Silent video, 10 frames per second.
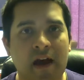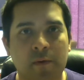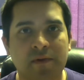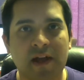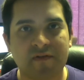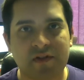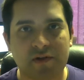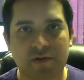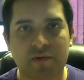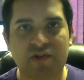I would love
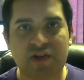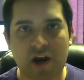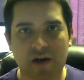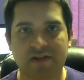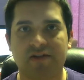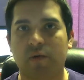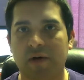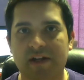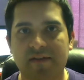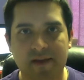to share a
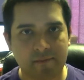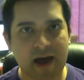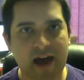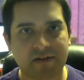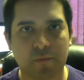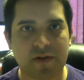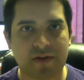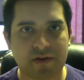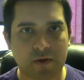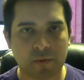story of impact
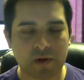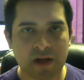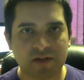with you